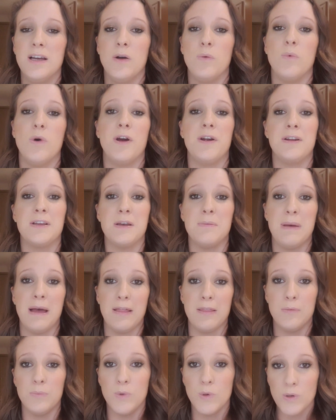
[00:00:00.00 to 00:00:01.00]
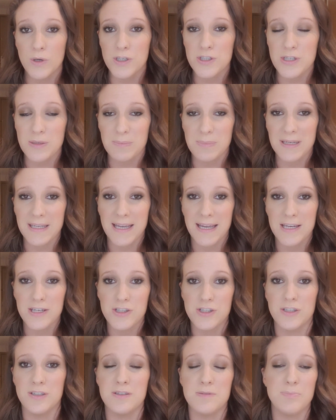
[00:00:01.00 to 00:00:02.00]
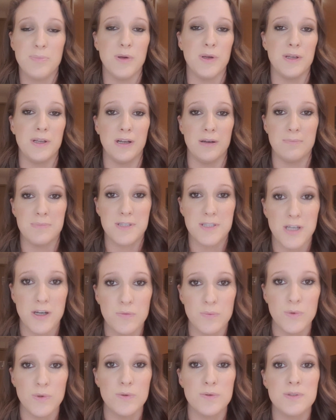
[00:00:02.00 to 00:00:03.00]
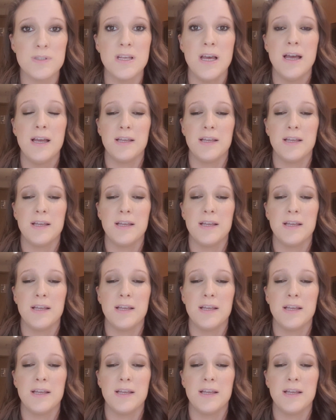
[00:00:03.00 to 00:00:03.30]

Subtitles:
worrying about the mortgage implications, putting up stud walls,